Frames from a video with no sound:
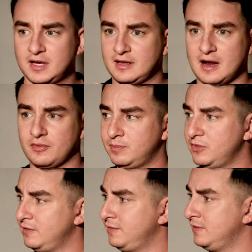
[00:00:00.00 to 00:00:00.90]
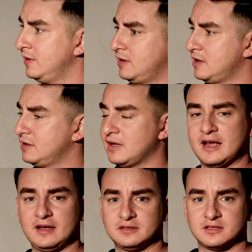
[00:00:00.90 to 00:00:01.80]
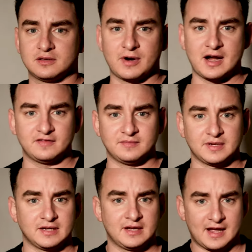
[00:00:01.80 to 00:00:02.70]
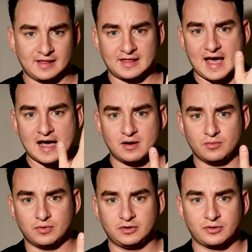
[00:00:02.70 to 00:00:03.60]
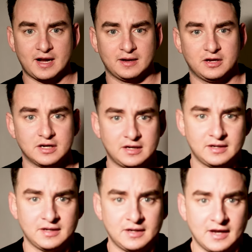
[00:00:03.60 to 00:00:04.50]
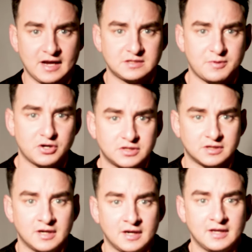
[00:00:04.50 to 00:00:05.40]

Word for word: and then I would move another light to the right of me, and that would create a good exposure.